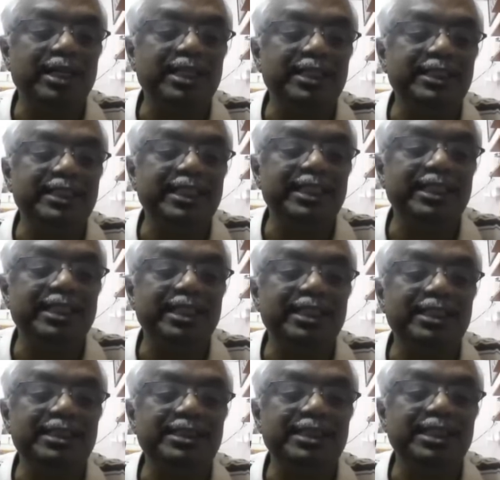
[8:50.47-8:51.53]
and theta
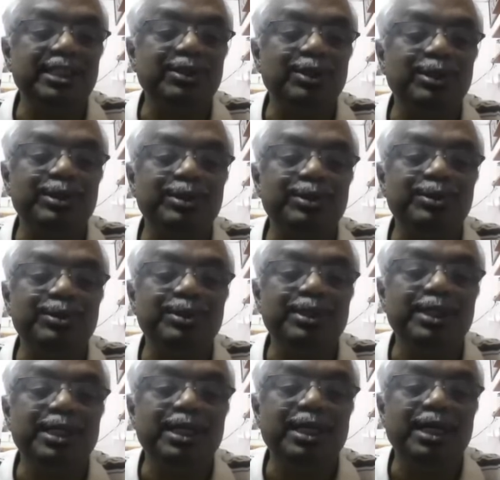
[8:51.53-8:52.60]
is equal to
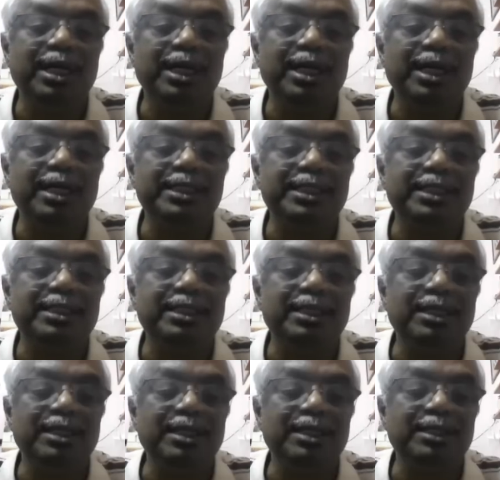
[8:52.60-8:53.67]
uh,
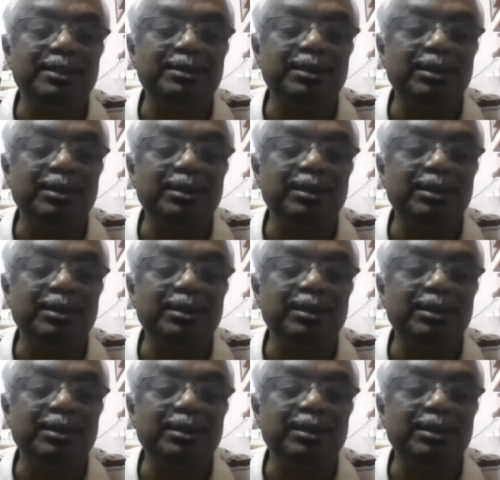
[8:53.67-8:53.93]
uh,